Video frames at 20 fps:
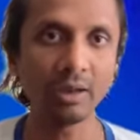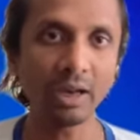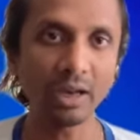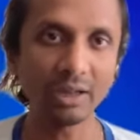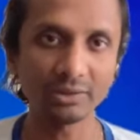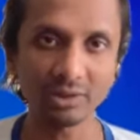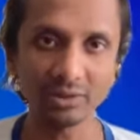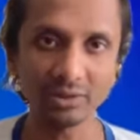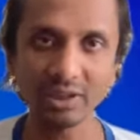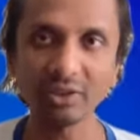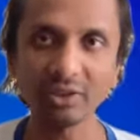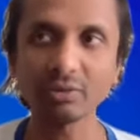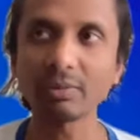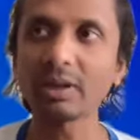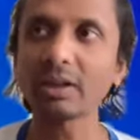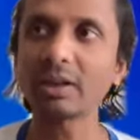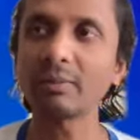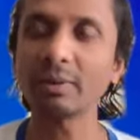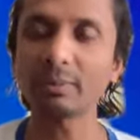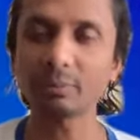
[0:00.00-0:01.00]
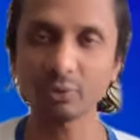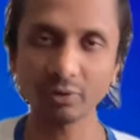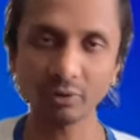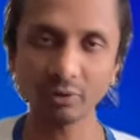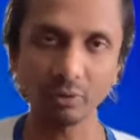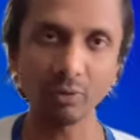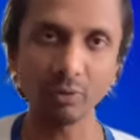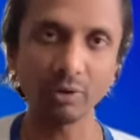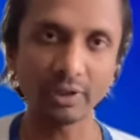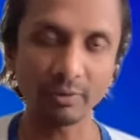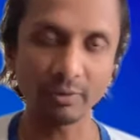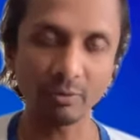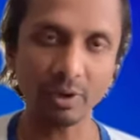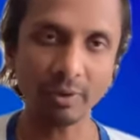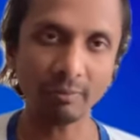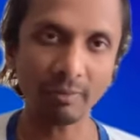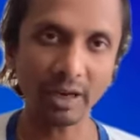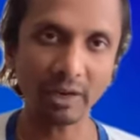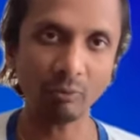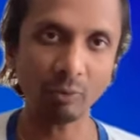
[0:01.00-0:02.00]
Other things will come up slowly,
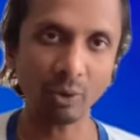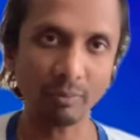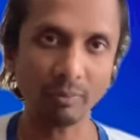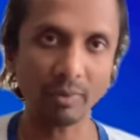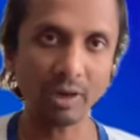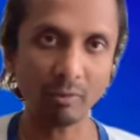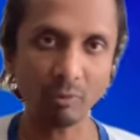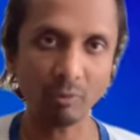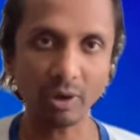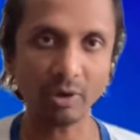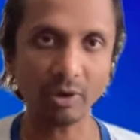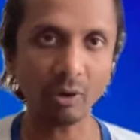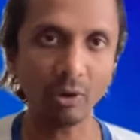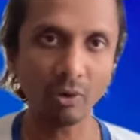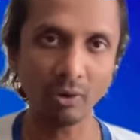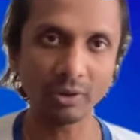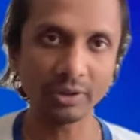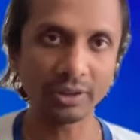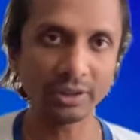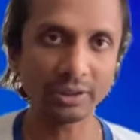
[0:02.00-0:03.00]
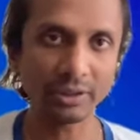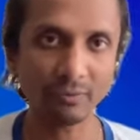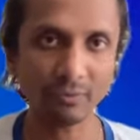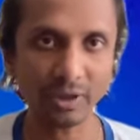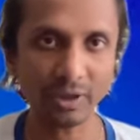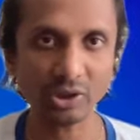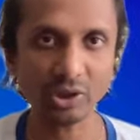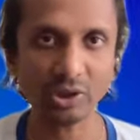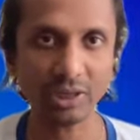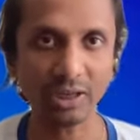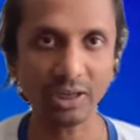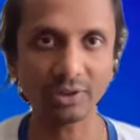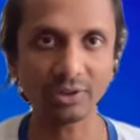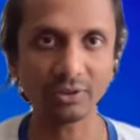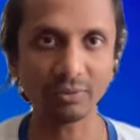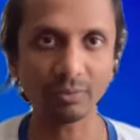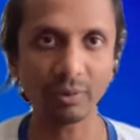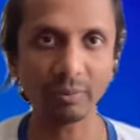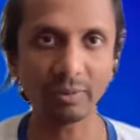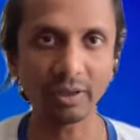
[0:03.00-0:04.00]
one by one by one. All the other
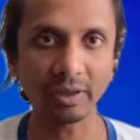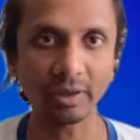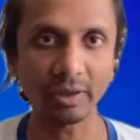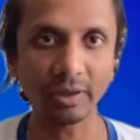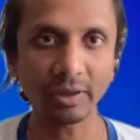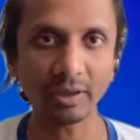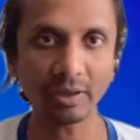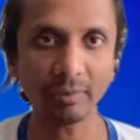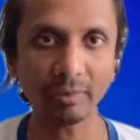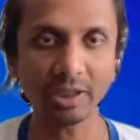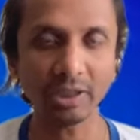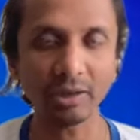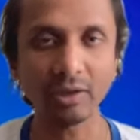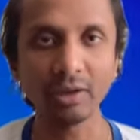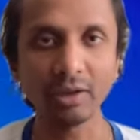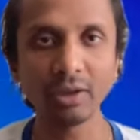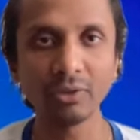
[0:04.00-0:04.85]
functionalities will be coming.